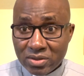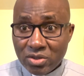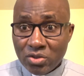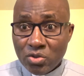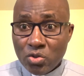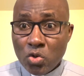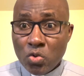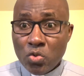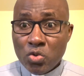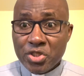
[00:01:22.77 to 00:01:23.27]

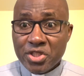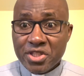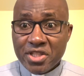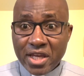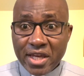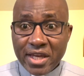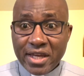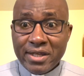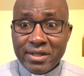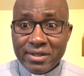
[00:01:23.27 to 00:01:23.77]
who will
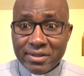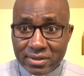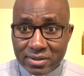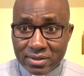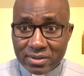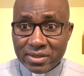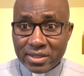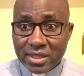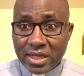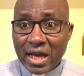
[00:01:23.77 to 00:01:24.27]
say
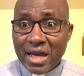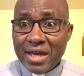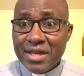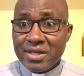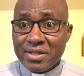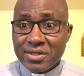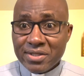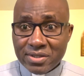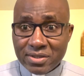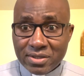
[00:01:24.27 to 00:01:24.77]
the
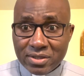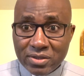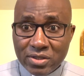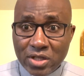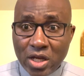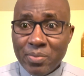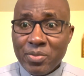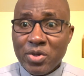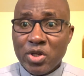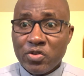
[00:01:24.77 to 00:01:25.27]
highest
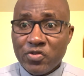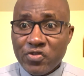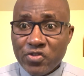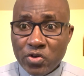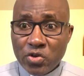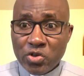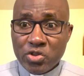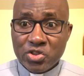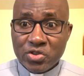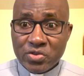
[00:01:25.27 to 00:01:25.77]
number of
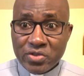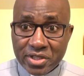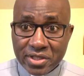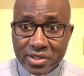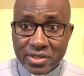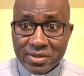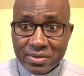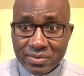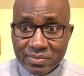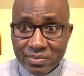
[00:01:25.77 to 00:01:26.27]

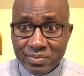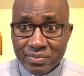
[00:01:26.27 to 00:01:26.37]
rosaries.